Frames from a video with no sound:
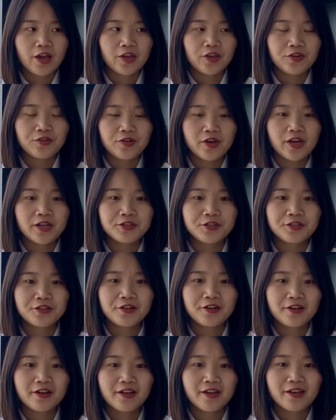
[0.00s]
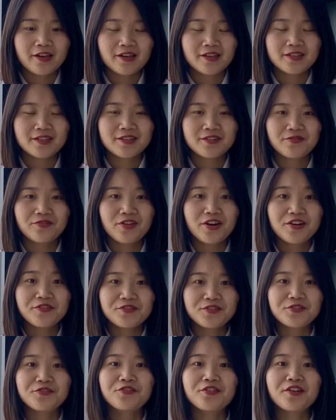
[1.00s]
you guys all like
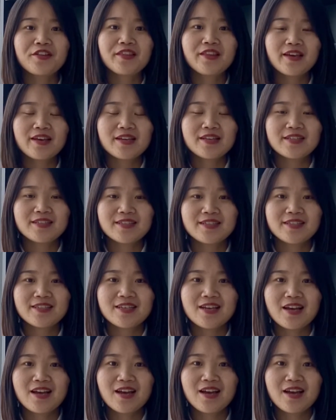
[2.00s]
survived from this